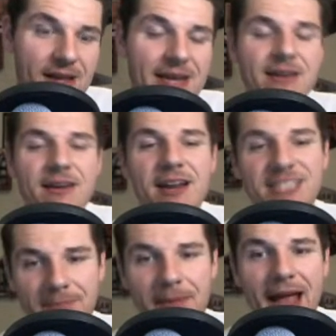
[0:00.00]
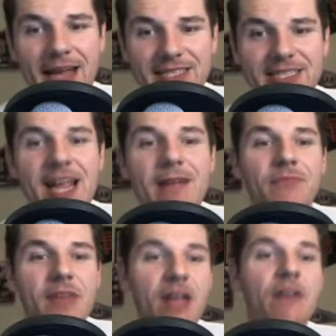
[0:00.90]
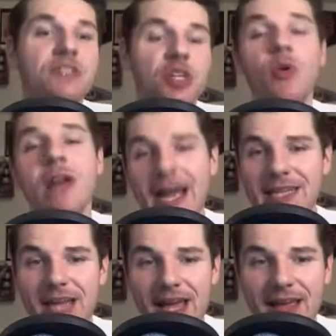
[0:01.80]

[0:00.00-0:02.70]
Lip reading: to sit back and say, here's who would I take.